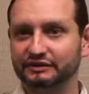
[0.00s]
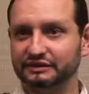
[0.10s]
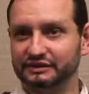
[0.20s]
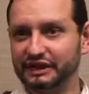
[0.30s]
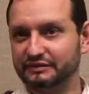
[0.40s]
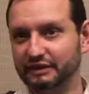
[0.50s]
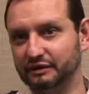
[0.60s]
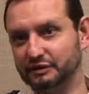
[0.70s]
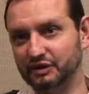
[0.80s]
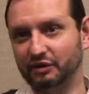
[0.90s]
And that's why it
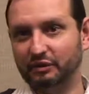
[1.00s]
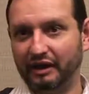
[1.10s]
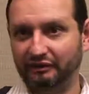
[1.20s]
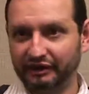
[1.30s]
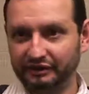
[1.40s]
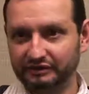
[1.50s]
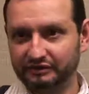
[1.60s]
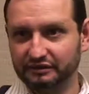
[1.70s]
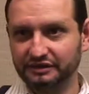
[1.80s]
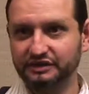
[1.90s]
was called Velvet,
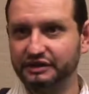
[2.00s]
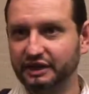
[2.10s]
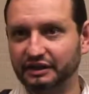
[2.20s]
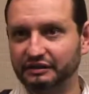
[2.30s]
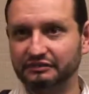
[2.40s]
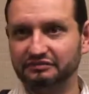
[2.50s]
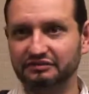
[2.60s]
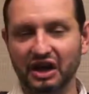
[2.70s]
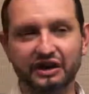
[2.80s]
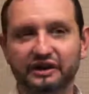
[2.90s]
not,
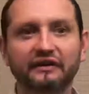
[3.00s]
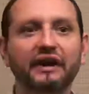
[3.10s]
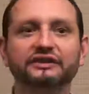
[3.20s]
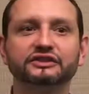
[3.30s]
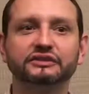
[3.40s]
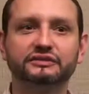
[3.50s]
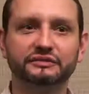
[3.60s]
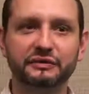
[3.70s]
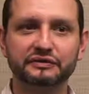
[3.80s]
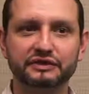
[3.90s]
not an aggression.
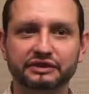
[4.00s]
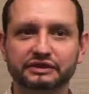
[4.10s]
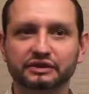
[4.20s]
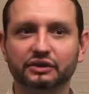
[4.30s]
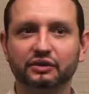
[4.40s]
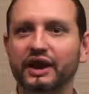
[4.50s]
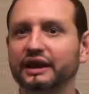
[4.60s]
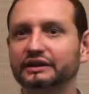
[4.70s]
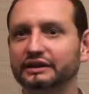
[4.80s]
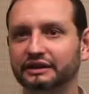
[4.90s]
We were just
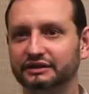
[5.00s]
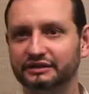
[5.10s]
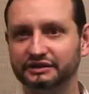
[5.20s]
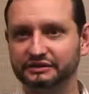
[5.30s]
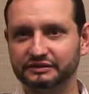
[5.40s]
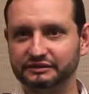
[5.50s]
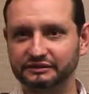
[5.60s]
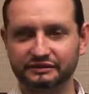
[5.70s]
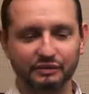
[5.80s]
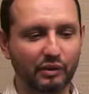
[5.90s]
connecting this
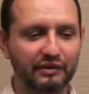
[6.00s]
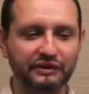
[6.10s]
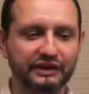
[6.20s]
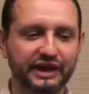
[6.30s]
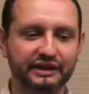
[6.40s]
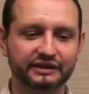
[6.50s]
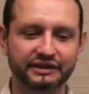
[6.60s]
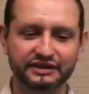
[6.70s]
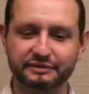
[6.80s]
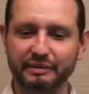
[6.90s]
one with the other
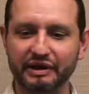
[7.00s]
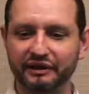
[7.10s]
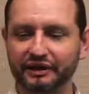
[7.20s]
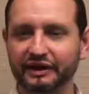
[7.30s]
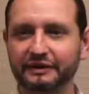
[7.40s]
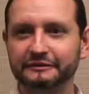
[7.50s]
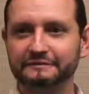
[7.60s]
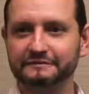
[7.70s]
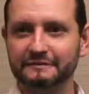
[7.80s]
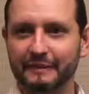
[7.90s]
and spirit and
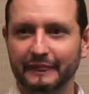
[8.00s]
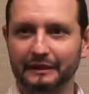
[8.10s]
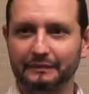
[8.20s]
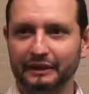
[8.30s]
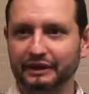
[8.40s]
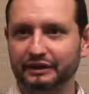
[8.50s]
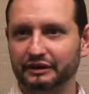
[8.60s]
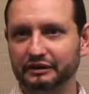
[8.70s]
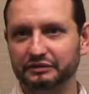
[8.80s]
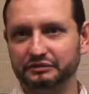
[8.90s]
being, you
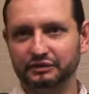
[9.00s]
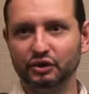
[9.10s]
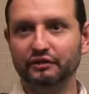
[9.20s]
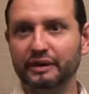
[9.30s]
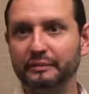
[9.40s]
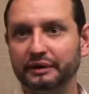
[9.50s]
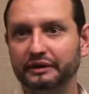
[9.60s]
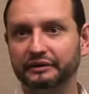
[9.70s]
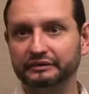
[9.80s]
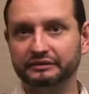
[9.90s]
know,
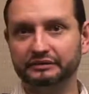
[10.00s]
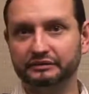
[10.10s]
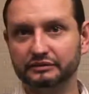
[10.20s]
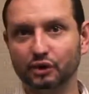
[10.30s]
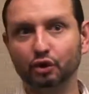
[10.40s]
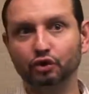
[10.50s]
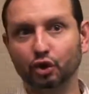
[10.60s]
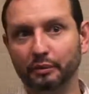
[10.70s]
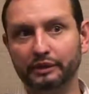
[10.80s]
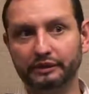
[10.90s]
November
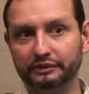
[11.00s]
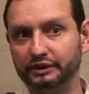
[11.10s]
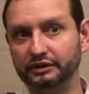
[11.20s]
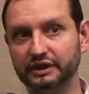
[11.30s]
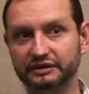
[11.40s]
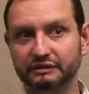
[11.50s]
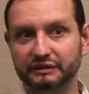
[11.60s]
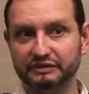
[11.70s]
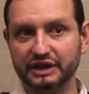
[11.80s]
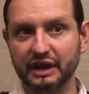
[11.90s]
October, you know, that's when it
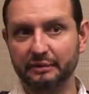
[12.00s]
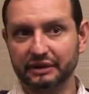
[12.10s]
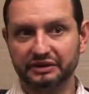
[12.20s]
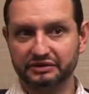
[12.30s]
was happening.